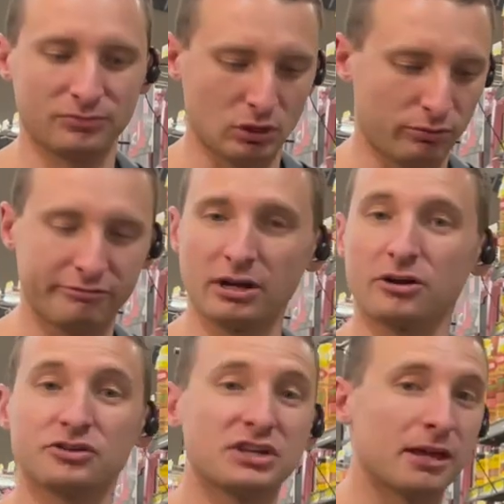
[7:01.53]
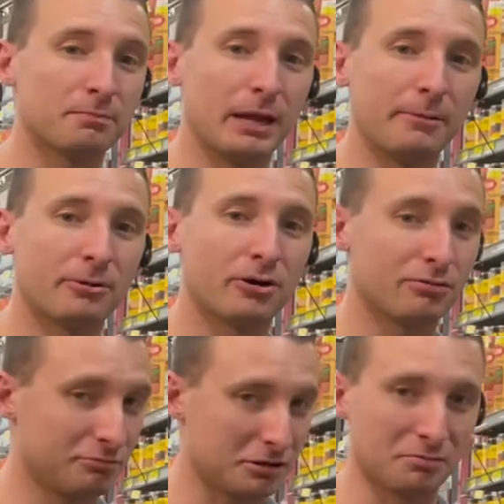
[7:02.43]
we've got our sandpaper
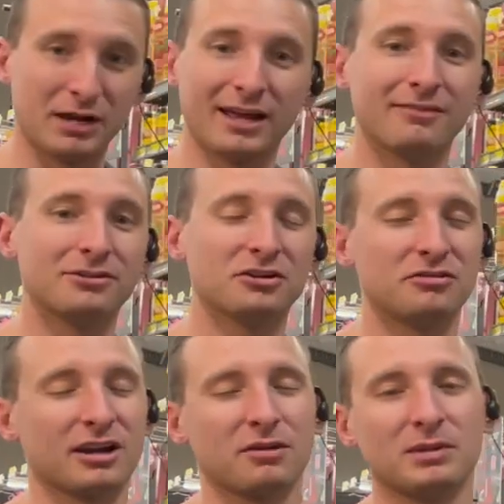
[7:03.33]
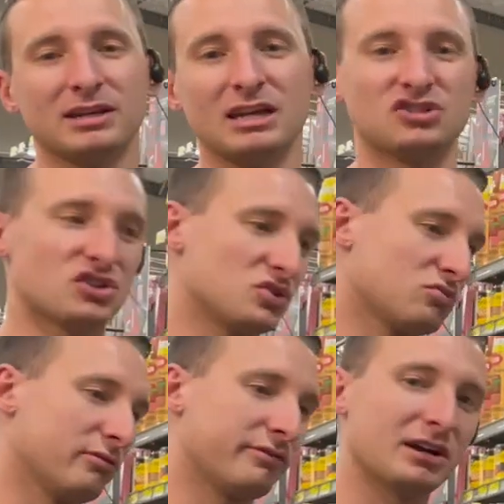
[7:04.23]
that might have good recommendations.
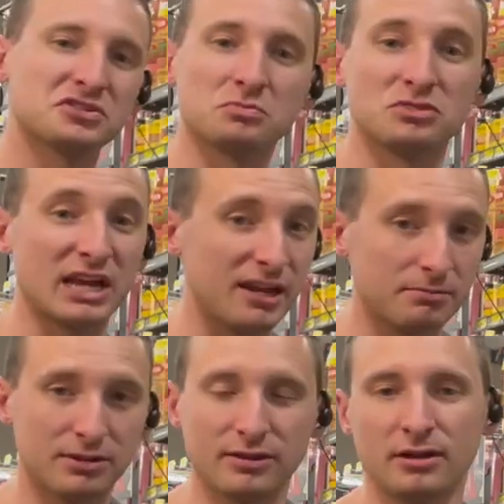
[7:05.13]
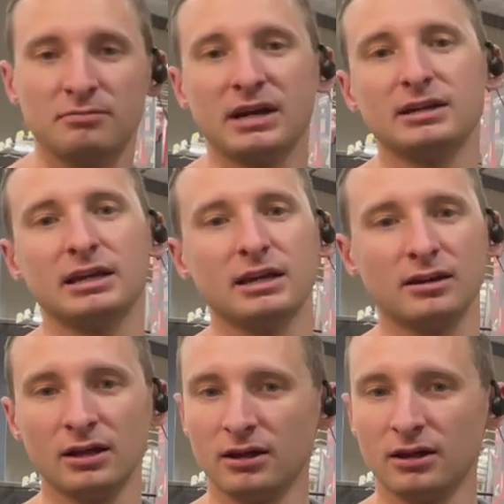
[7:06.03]
We've got some tape that they might need.